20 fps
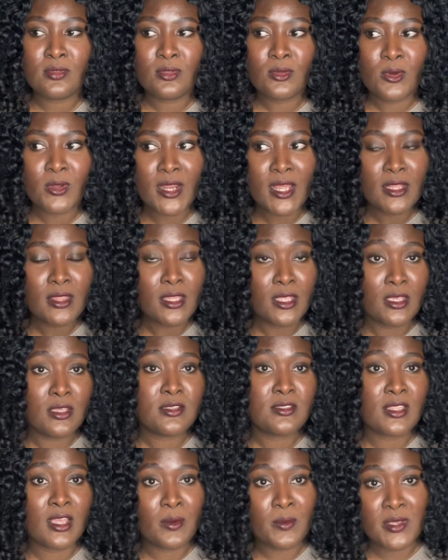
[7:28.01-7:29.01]
other
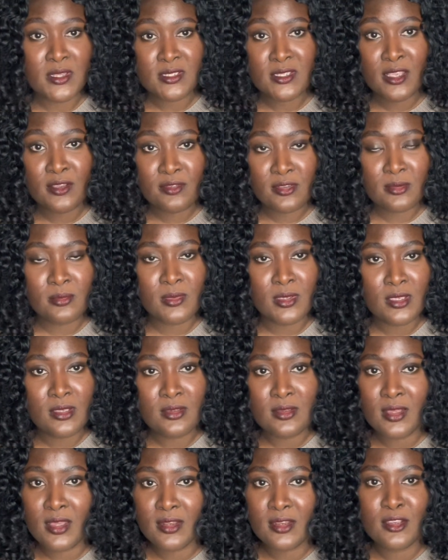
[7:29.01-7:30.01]
things that were serving
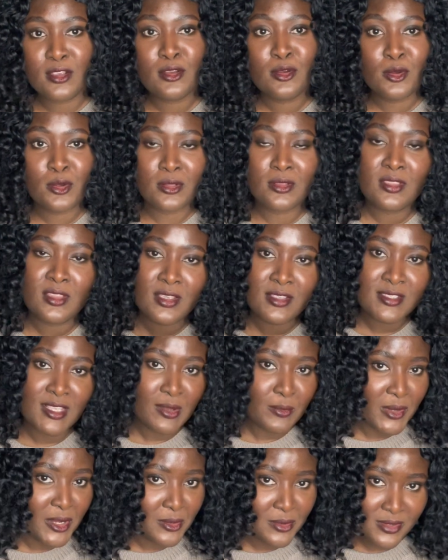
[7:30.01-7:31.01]
me and ignore things
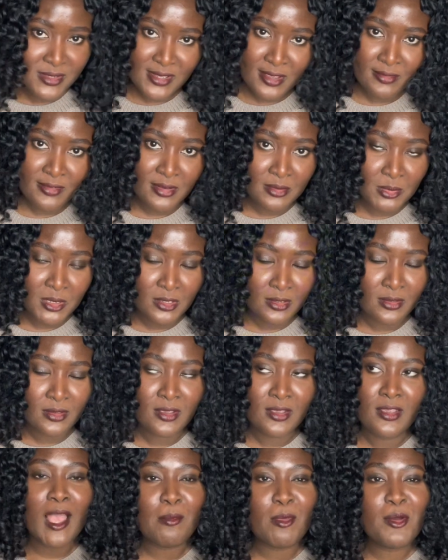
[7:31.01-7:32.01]
that were not serving me.
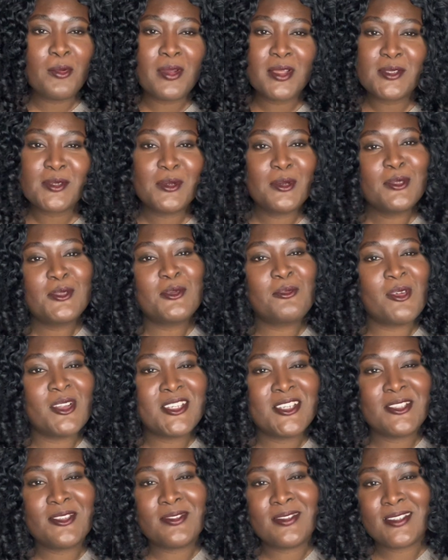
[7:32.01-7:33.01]
I'm not going to go too much
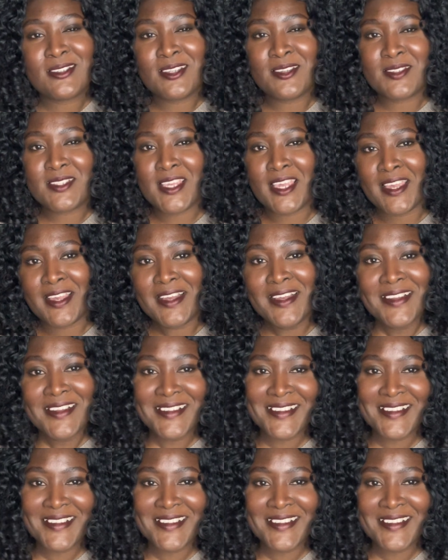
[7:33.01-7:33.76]
into details here,